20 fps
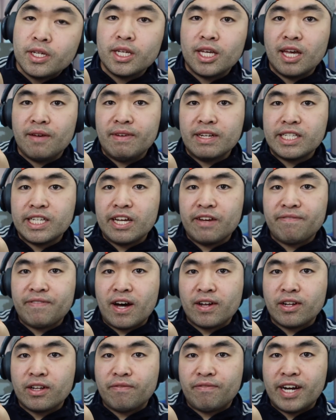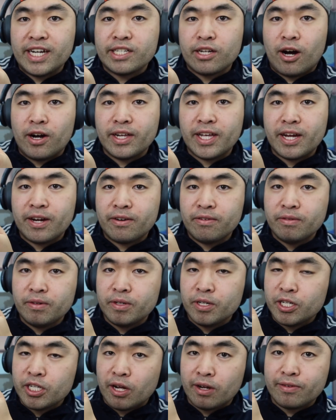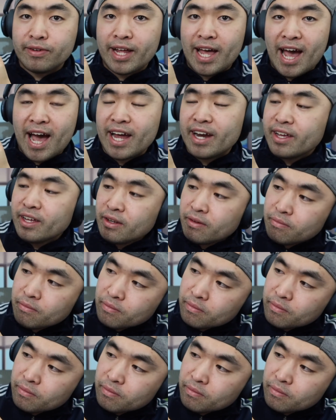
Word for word: You can see I found the device on here, so I'm going to add it.